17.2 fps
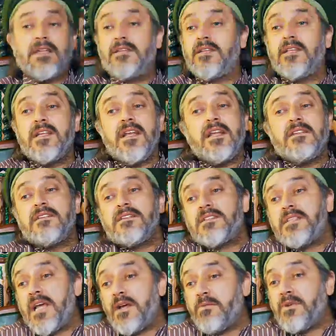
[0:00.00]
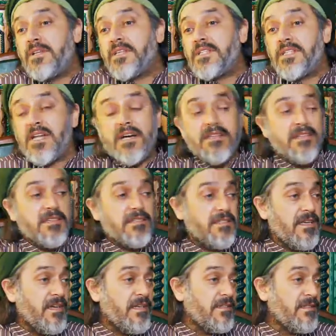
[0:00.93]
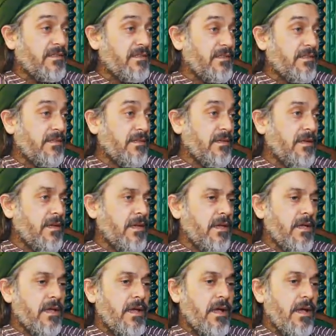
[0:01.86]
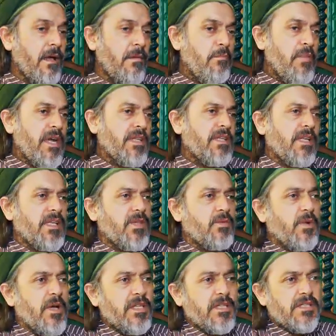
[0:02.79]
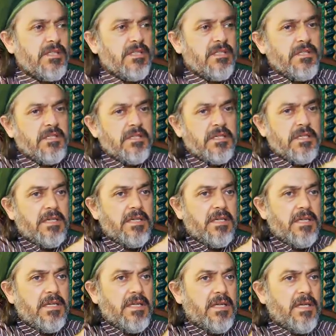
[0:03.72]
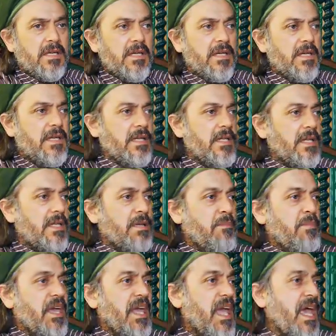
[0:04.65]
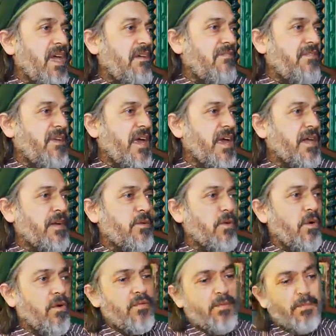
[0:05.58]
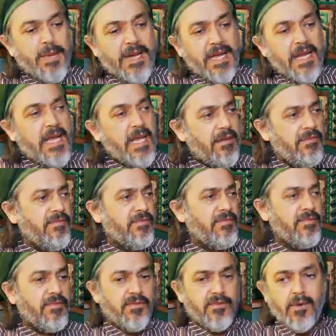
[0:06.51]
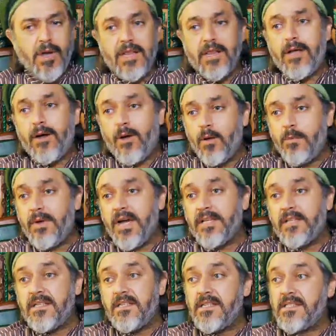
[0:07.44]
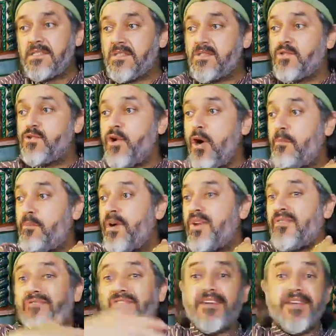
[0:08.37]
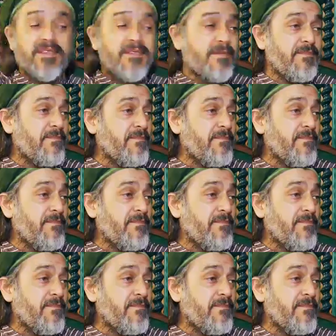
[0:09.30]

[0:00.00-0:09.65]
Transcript: Didn't understand what is the other side. But it was the behavior of belief to Allah Almighty is so perfect.